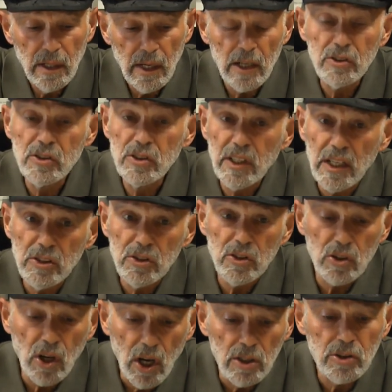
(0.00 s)
Our sages
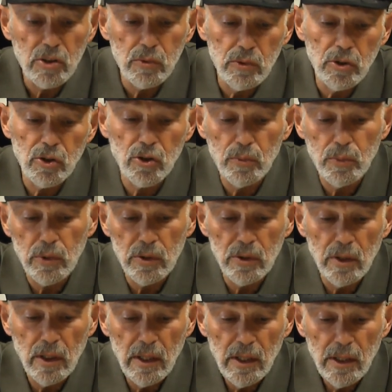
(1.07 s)
also interpret
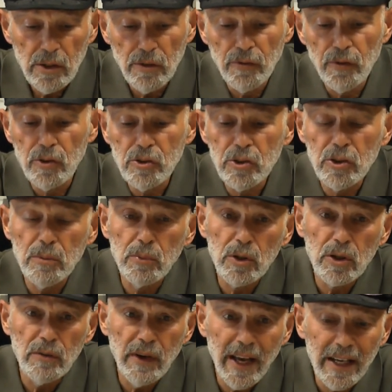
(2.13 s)
the verse in the
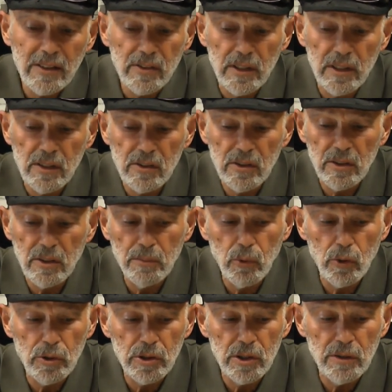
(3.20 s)
book of Exodus, in the
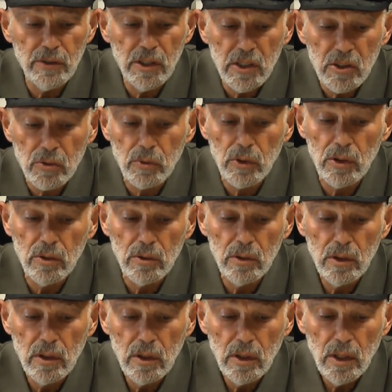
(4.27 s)
portion of Yisrael,
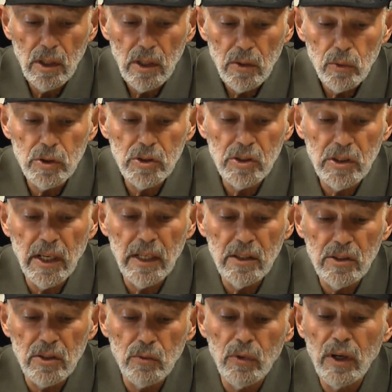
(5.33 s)
which
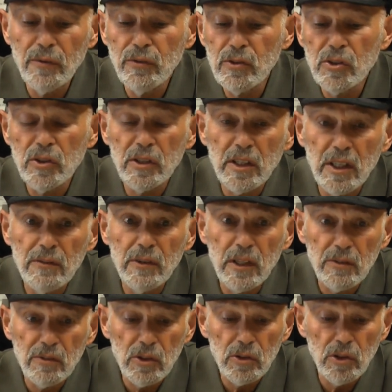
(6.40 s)
states in reference to the giving
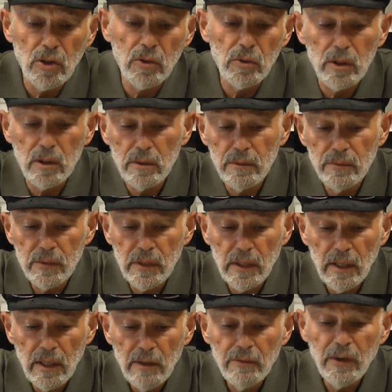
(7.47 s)
of the Torah,
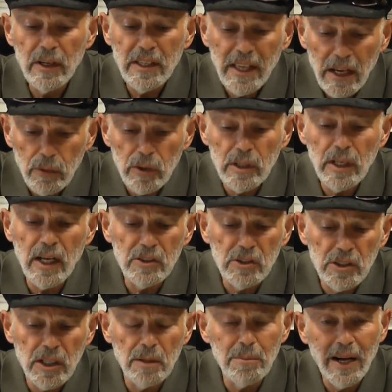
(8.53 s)
by Yerid
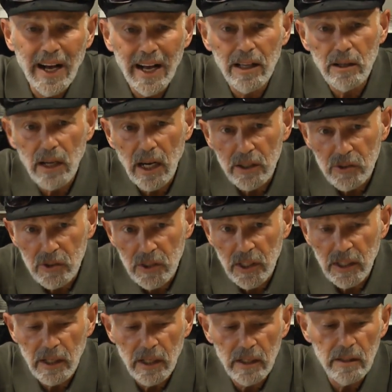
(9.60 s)
Hashem
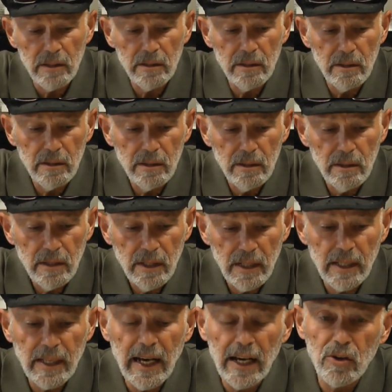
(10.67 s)
al-har-Sinai,
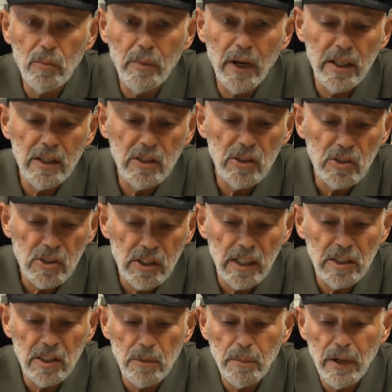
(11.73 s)
and God Almighty
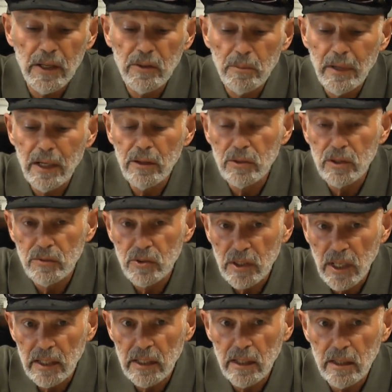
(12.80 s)
descended upon the mountain of
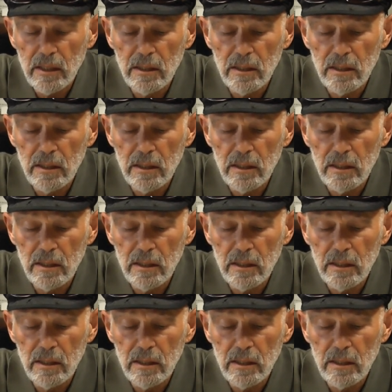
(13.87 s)
Sinai.